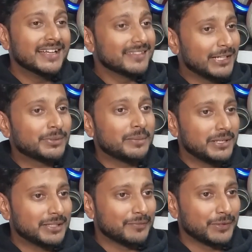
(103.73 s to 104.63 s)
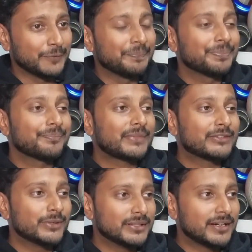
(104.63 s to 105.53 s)
That's why I made that video.
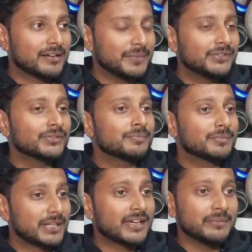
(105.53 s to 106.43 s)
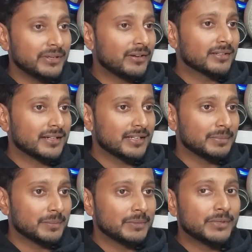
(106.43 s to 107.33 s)
So in Karmic, it kind of meet all the kind of
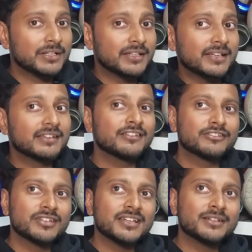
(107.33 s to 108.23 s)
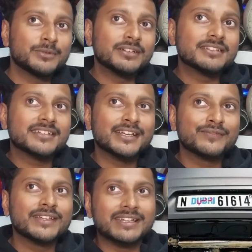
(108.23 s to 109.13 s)
people, but then today the world is kind of like